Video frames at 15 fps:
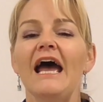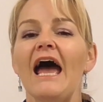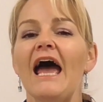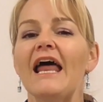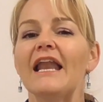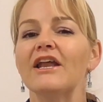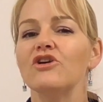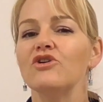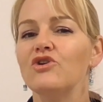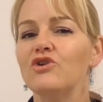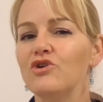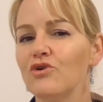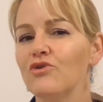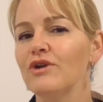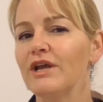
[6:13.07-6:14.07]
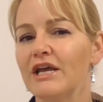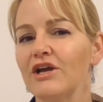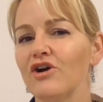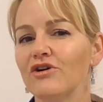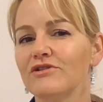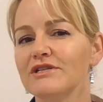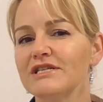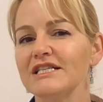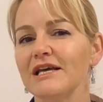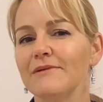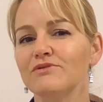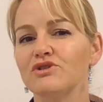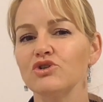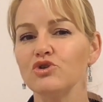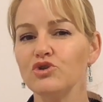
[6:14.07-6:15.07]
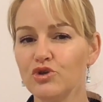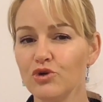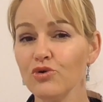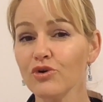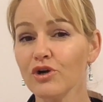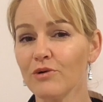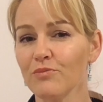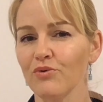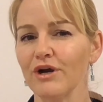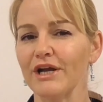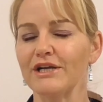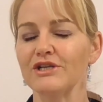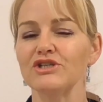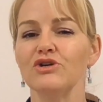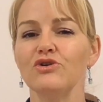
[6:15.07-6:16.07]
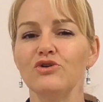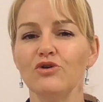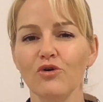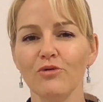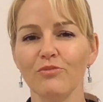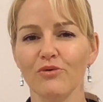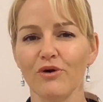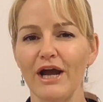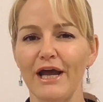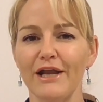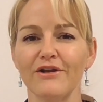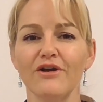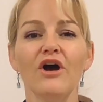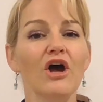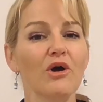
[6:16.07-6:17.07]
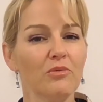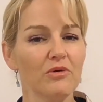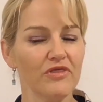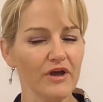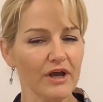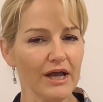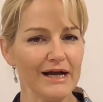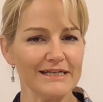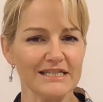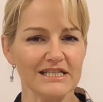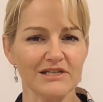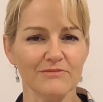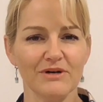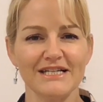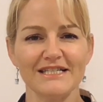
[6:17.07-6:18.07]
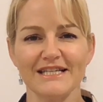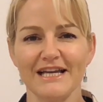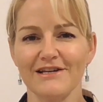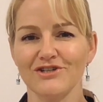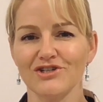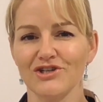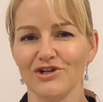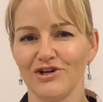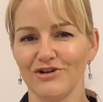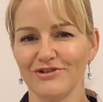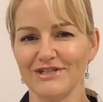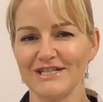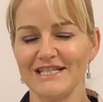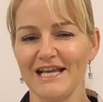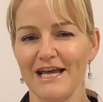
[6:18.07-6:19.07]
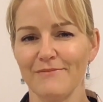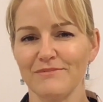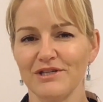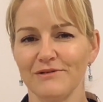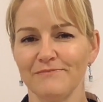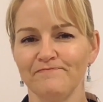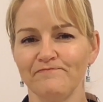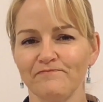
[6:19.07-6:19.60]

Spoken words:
and unique concepts you can bring to your brand with the customization concept.